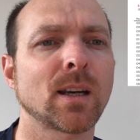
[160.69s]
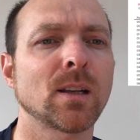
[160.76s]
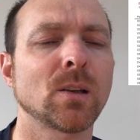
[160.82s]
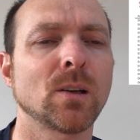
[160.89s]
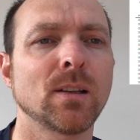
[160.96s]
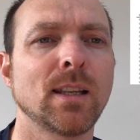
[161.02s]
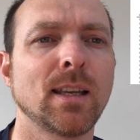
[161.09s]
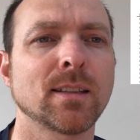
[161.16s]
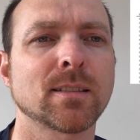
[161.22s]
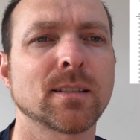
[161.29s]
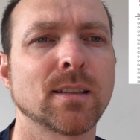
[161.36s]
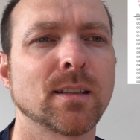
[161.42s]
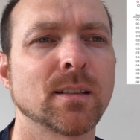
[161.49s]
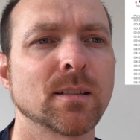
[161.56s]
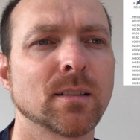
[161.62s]
a lot less
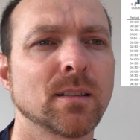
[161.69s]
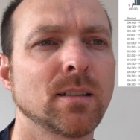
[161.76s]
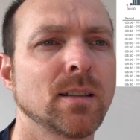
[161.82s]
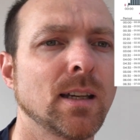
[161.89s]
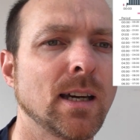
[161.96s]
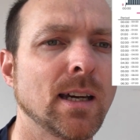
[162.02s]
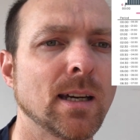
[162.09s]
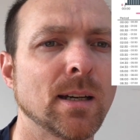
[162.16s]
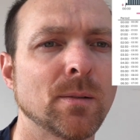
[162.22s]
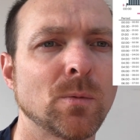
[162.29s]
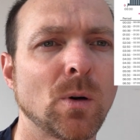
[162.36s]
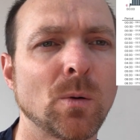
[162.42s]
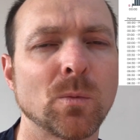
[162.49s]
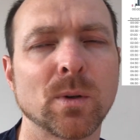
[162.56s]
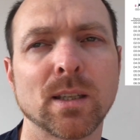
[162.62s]
than
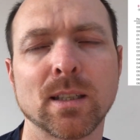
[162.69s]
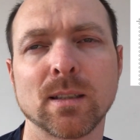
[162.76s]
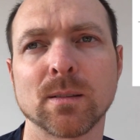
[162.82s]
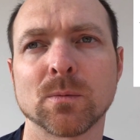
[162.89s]
what we